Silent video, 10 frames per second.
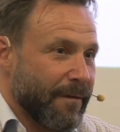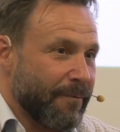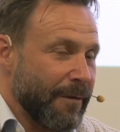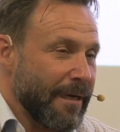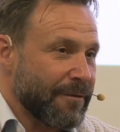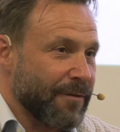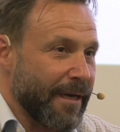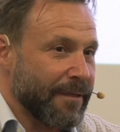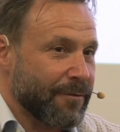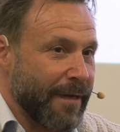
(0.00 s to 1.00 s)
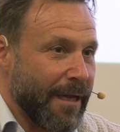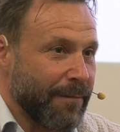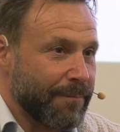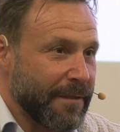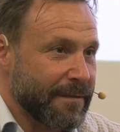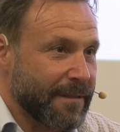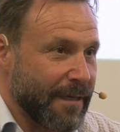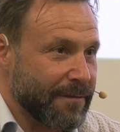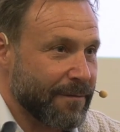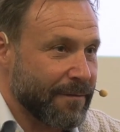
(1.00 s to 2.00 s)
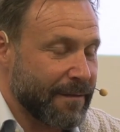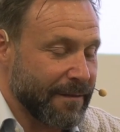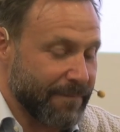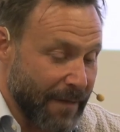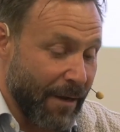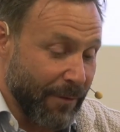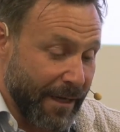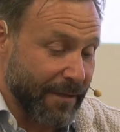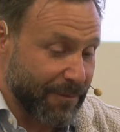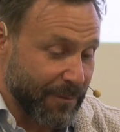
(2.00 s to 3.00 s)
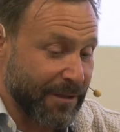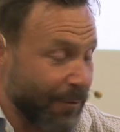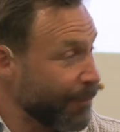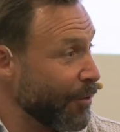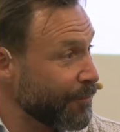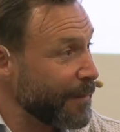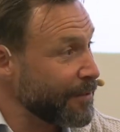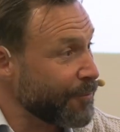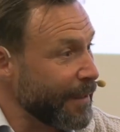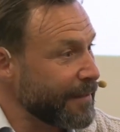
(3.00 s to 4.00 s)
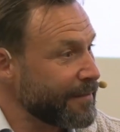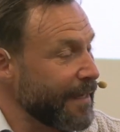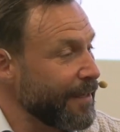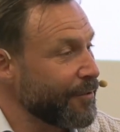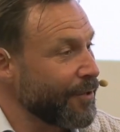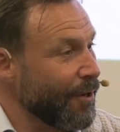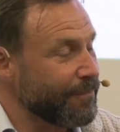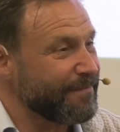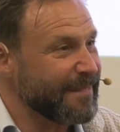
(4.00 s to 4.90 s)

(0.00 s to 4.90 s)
really trying to help these, these our customers, our prospects to understand, you know,